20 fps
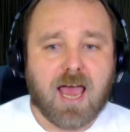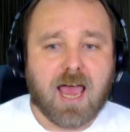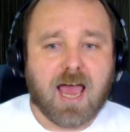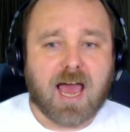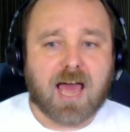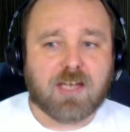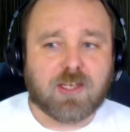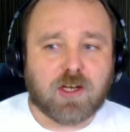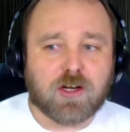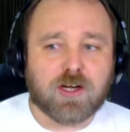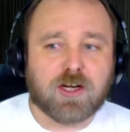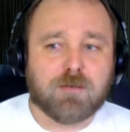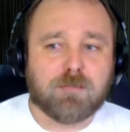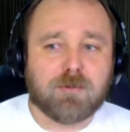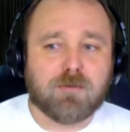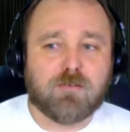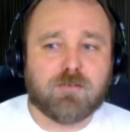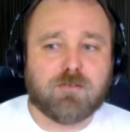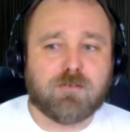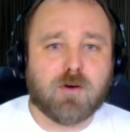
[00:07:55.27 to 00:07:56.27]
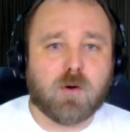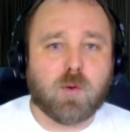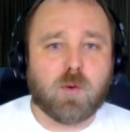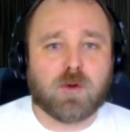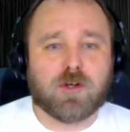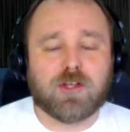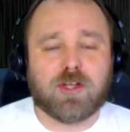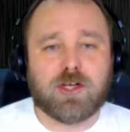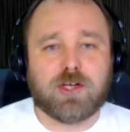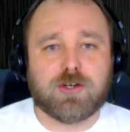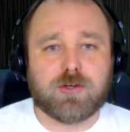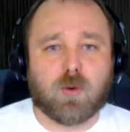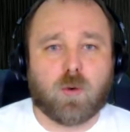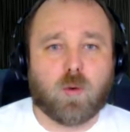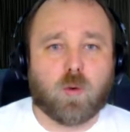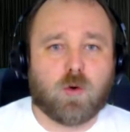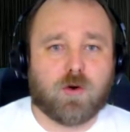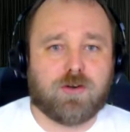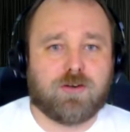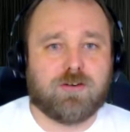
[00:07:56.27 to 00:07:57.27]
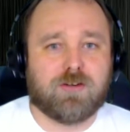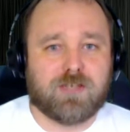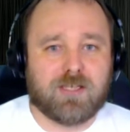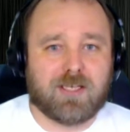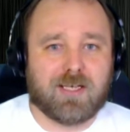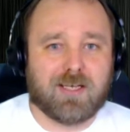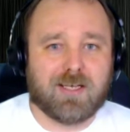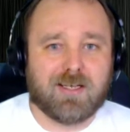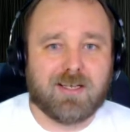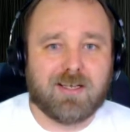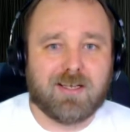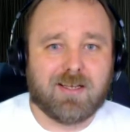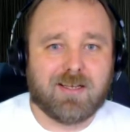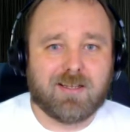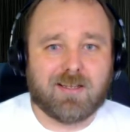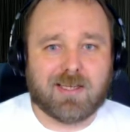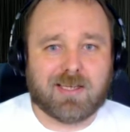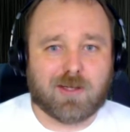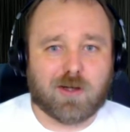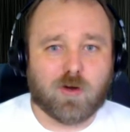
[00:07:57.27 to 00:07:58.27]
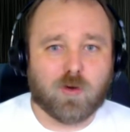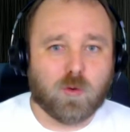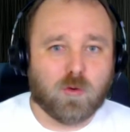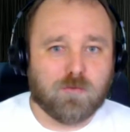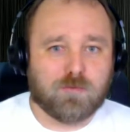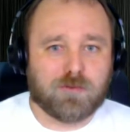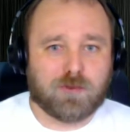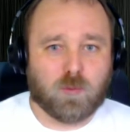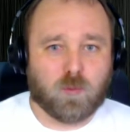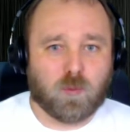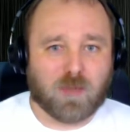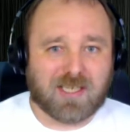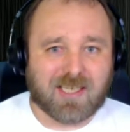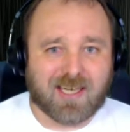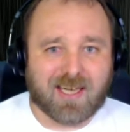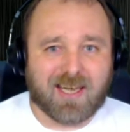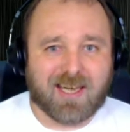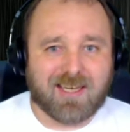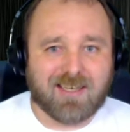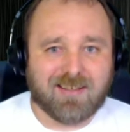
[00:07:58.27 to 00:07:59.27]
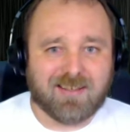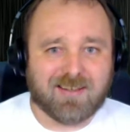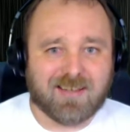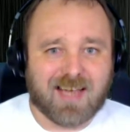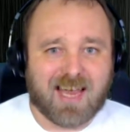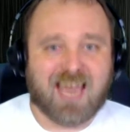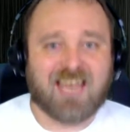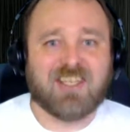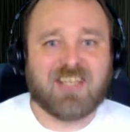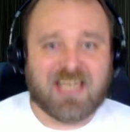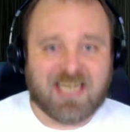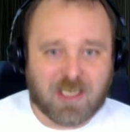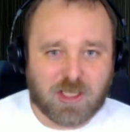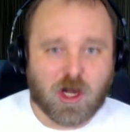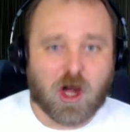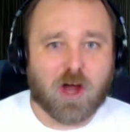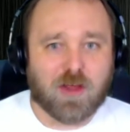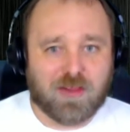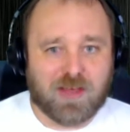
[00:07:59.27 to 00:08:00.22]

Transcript: And there had been folk that had ordered it like over the weekend, and they got